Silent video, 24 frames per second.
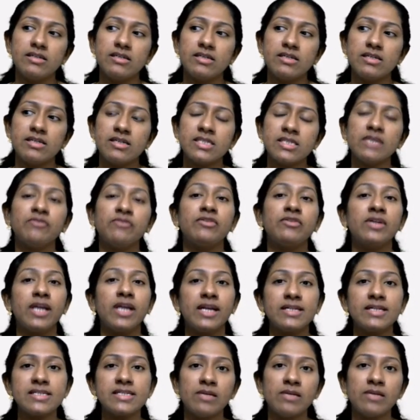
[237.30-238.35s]
See, for
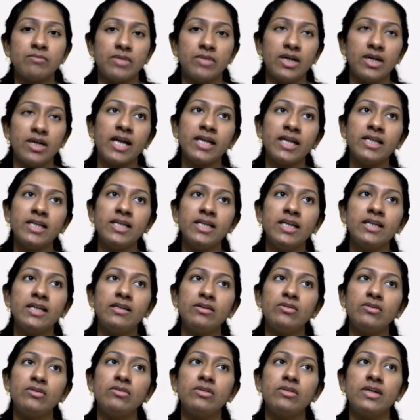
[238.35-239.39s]
example, I need
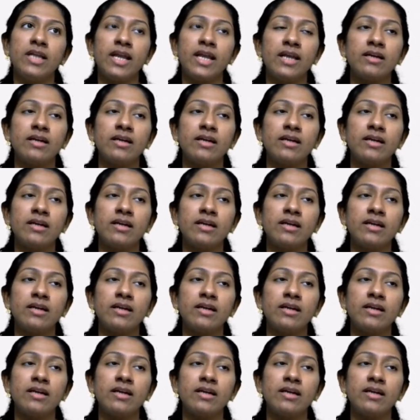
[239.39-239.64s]
to take